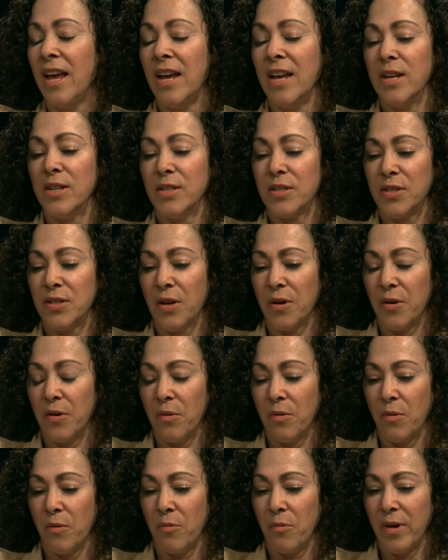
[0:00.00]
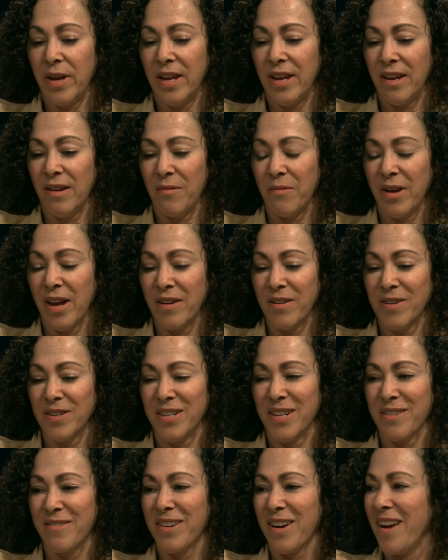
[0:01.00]
Okay. So we we
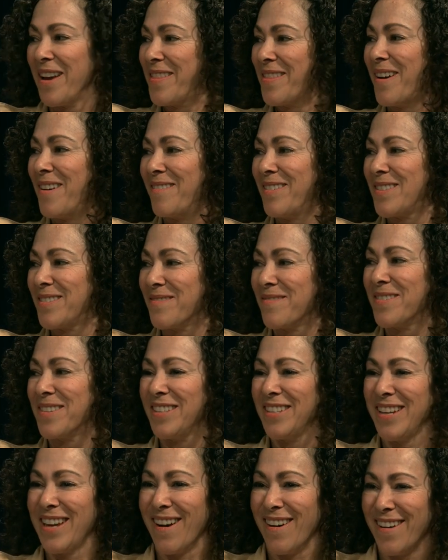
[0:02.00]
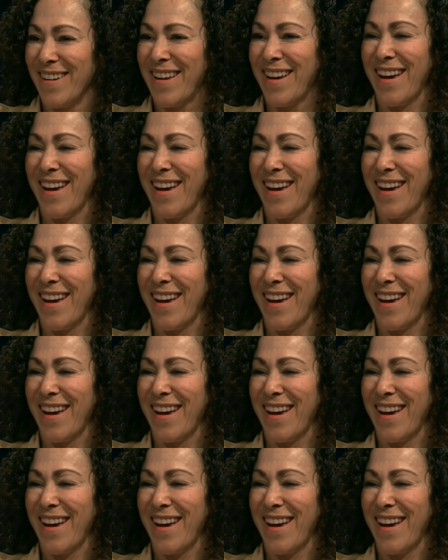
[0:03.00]
undertook what I thought was a really